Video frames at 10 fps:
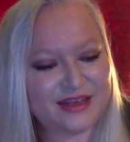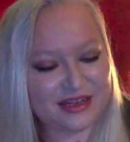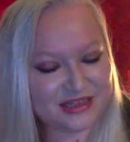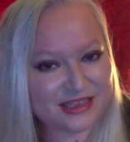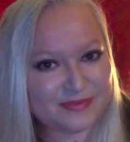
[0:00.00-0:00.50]

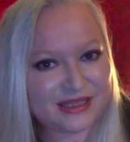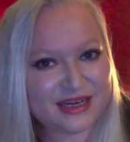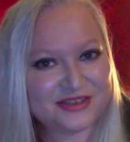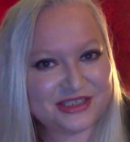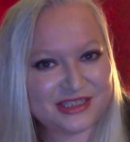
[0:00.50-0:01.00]
Eclipse
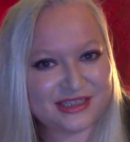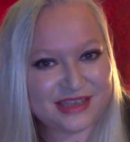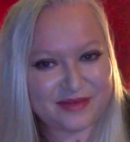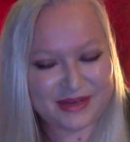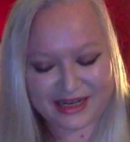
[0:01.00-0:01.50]
energy is
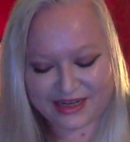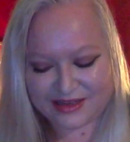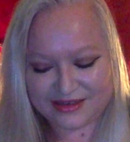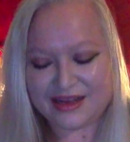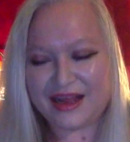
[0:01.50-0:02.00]
coming in.
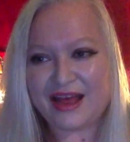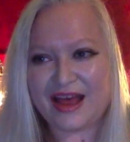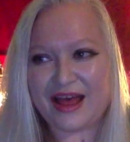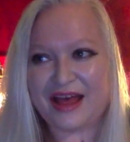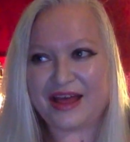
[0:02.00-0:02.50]

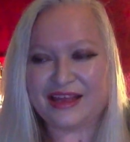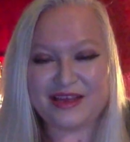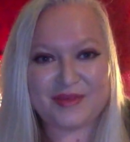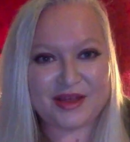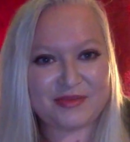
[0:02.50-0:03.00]
Uh,
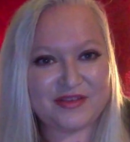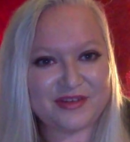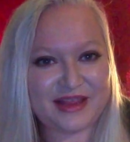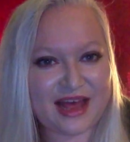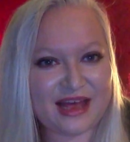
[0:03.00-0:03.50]
email me
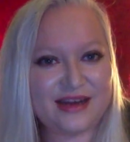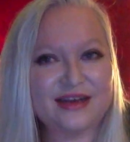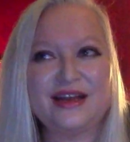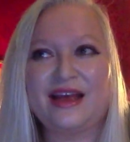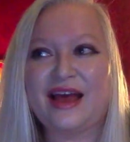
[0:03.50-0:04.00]
for that.
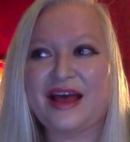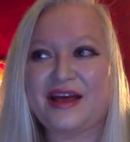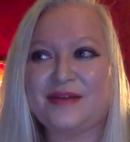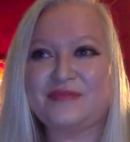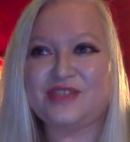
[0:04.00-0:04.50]

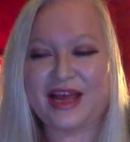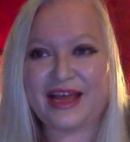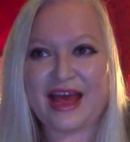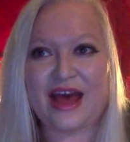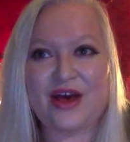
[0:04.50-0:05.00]
Um, check
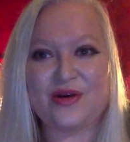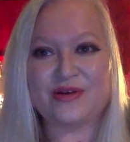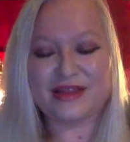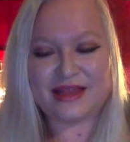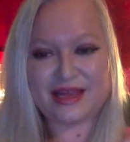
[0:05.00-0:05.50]

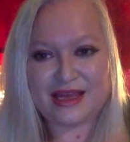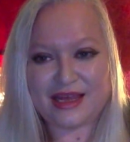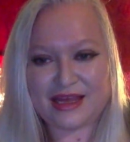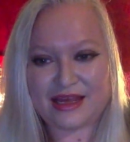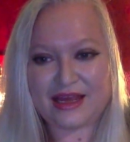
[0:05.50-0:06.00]
out
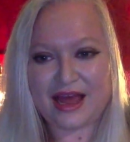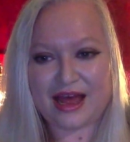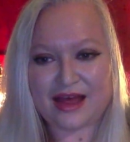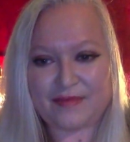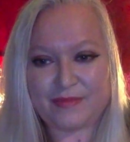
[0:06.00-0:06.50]
the
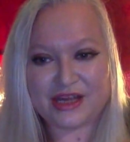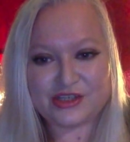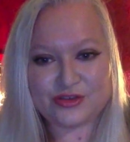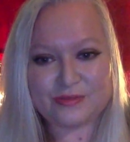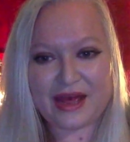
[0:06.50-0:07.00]
uh,
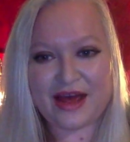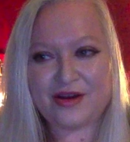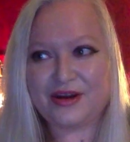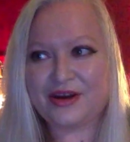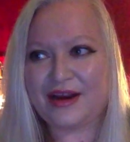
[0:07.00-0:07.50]
mushroom
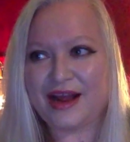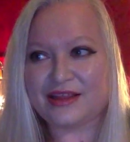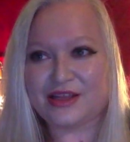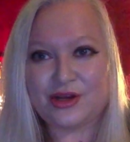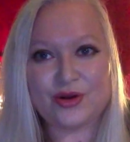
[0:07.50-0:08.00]
powder
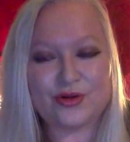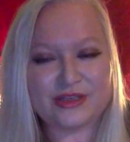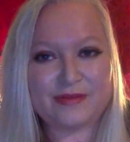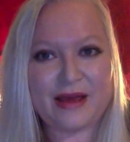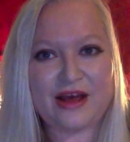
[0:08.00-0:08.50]
and the
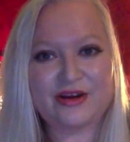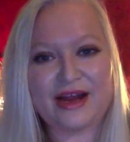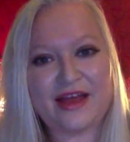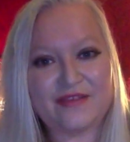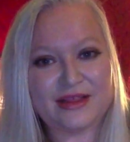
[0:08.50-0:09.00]
Goldie powder. I
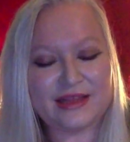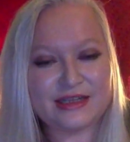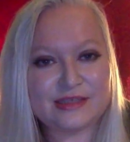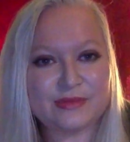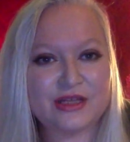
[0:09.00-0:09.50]
have it
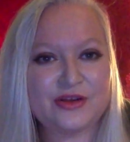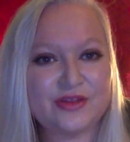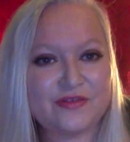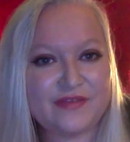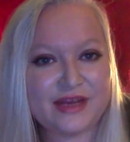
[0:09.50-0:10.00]
linked below
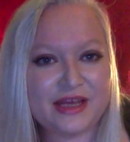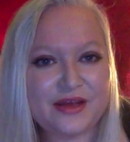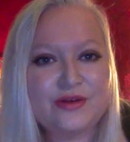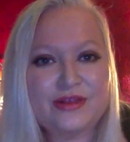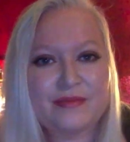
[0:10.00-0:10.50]
the
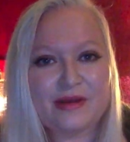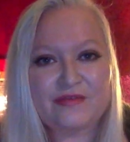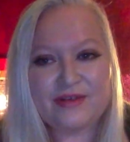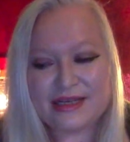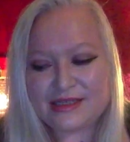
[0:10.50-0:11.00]
video that my
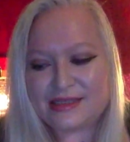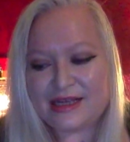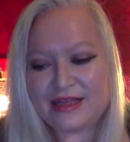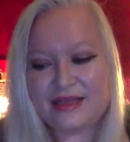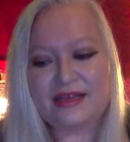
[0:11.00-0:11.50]
friend is
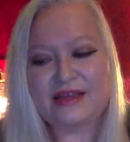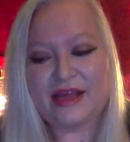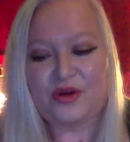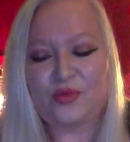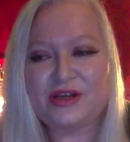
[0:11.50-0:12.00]
selling.
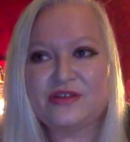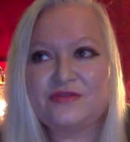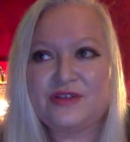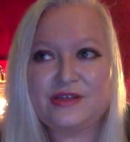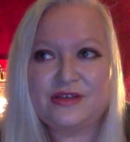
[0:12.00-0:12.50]
They're
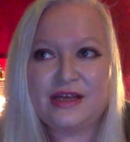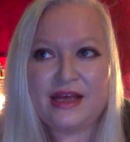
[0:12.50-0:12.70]
wonderful.